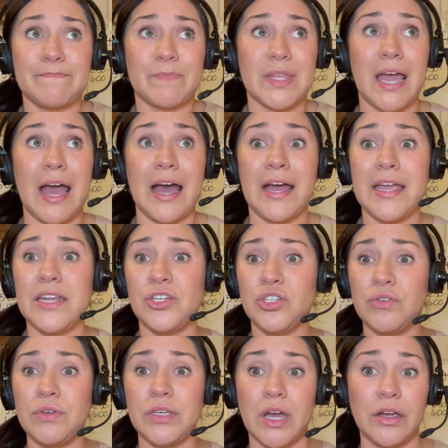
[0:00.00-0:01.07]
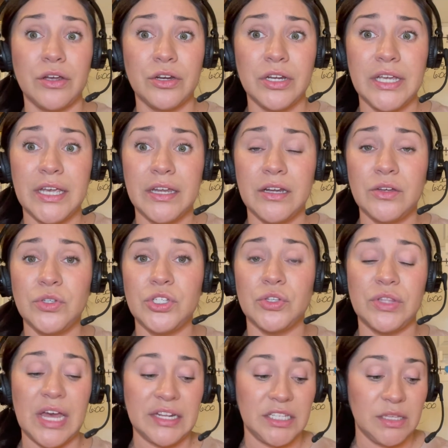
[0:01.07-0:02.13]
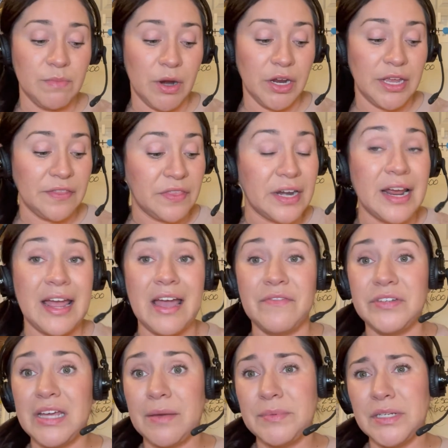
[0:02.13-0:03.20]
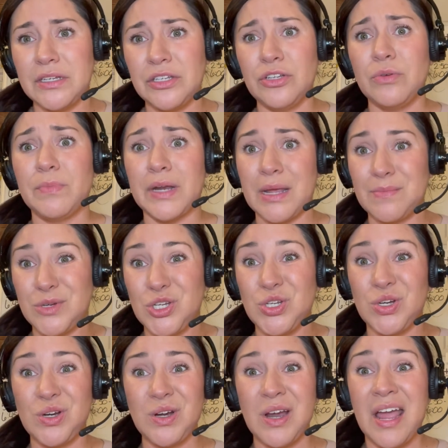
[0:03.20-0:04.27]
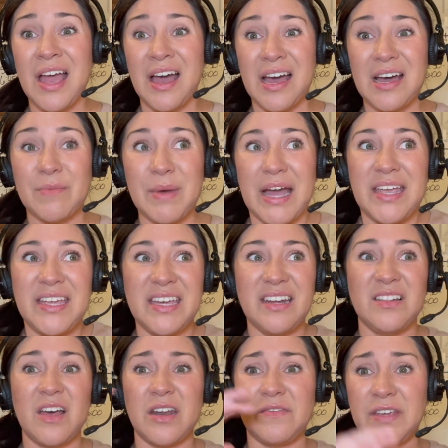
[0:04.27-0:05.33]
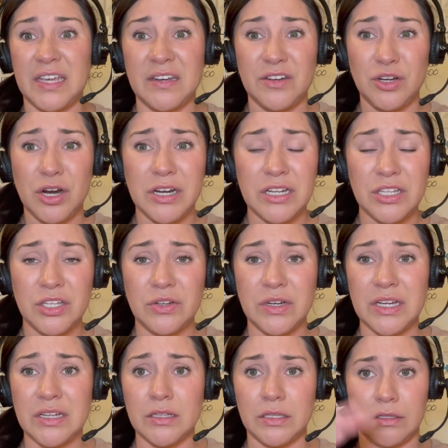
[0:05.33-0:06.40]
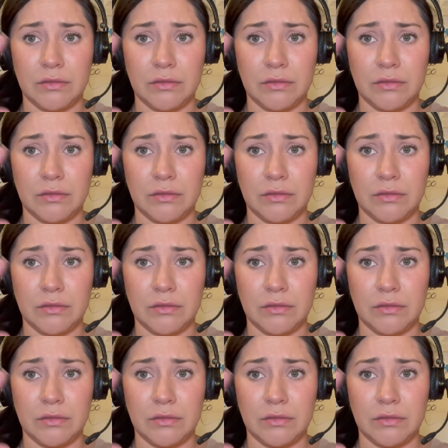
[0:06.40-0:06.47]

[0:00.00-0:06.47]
I do younger kiddos, so that's the market that I have tapped into, but I'm sure I get a lot of kindergarten students